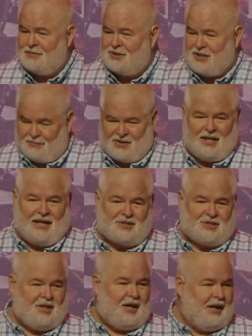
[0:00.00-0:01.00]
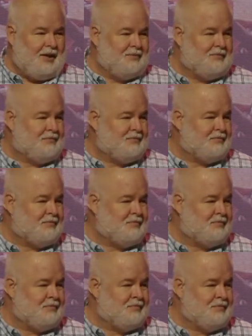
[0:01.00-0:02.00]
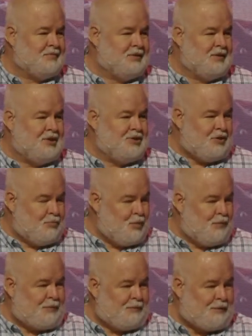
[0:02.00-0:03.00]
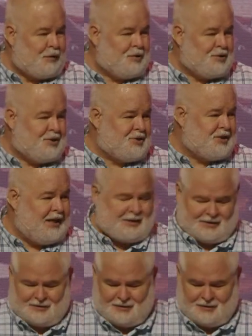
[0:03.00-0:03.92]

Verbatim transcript: something has to die to move from first to second.